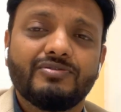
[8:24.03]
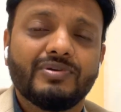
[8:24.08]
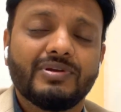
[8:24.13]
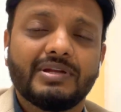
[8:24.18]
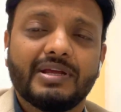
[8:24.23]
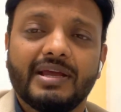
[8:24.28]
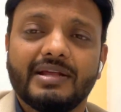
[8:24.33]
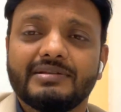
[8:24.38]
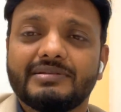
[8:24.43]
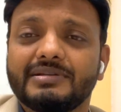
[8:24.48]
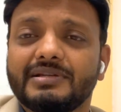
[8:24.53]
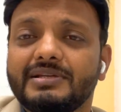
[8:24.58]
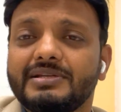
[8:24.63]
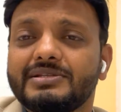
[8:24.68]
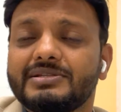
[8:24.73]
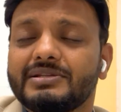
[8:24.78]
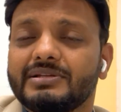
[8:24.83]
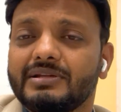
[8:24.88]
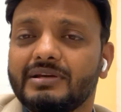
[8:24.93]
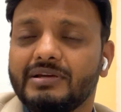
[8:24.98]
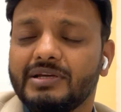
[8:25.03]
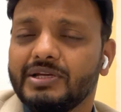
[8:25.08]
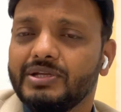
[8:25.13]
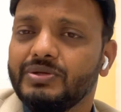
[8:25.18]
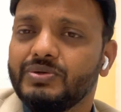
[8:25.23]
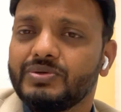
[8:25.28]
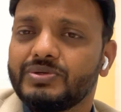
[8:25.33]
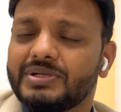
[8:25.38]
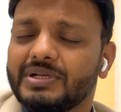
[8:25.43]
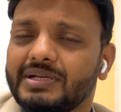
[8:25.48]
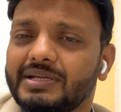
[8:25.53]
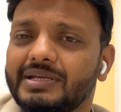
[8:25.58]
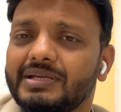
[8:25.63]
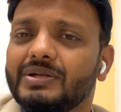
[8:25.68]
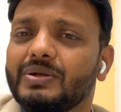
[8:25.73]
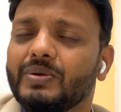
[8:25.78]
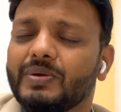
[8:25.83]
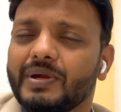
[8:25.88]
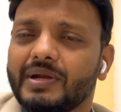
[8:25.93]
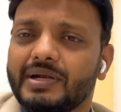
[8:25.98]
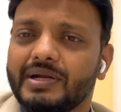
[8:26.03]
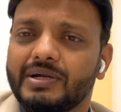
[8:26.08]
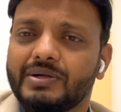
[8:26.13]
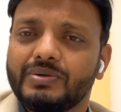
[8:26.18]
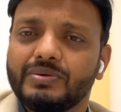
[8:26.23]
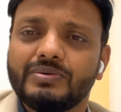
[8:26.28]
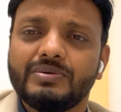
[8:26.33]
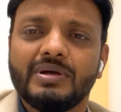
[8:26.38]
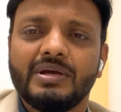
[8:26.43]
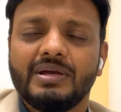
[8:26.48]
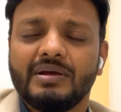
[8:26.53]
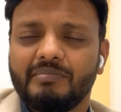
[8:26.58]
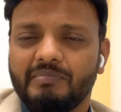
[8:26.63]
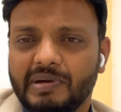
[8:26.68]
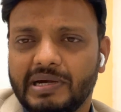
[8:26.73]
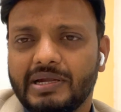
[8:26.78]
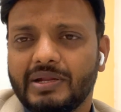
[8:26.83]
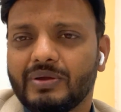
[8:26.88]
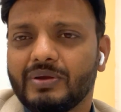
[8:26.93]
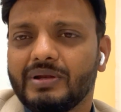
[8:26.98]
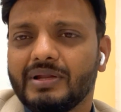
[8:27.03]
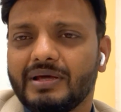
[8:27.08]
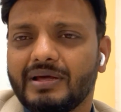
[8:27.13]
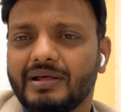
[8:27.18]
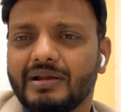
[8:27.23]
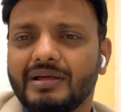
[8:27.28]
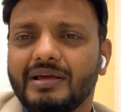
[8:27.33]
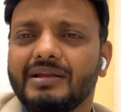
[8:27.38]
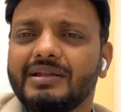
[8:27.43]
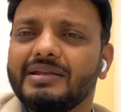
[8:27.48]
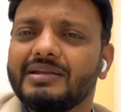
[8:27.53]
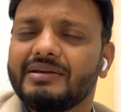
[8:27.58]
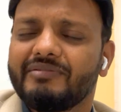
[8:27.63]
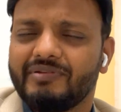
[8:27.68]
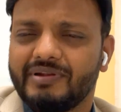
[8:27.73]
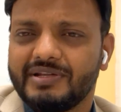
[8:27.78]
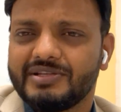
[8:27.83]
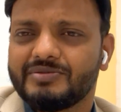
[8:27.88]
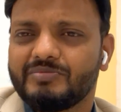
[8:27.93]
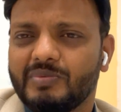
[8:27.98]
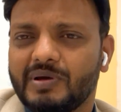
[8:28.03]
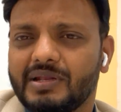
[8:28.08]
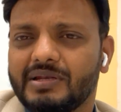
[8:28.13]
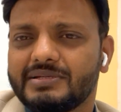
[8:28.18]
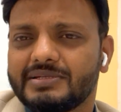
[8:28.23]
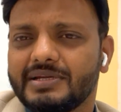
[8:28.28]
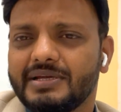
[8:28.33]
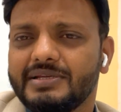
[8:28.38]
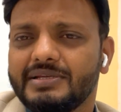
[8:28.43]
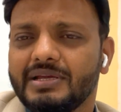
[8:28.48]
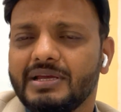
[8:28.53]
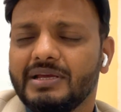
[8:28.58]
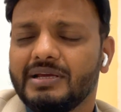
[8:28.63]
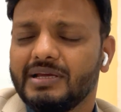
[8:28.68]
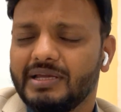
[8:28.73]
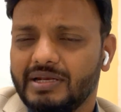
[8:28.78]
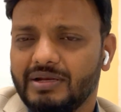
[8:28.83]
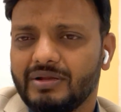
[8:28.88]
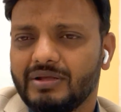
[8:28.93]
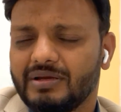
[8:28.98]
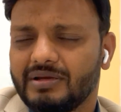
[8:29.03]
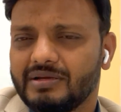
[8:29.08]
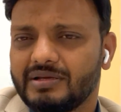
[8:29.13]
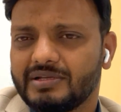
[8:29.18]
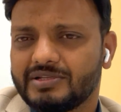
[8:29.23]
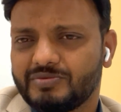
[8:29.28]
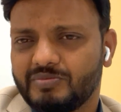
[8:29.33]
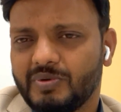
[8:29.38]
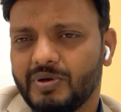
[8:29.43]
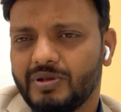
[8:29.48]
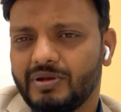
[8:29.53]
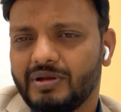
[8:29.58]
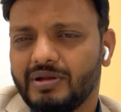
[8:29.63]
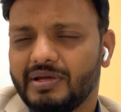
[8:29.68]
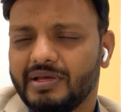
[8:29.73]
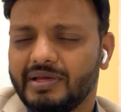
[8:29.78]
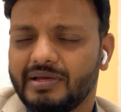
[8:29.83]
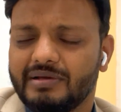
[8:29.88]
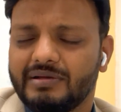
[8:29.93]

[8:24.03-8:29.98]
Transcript: 1 cancer is usually located to particular organ in a very small size, in a small